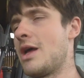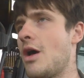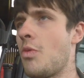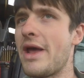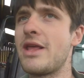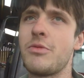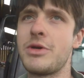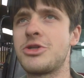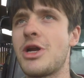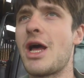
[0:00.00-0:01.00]
a way that we
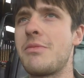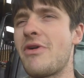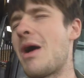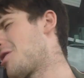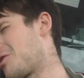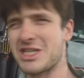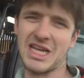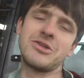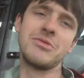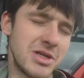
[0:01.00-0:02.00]
tried before. I'm not going to
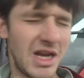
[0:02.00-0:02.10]
say too much.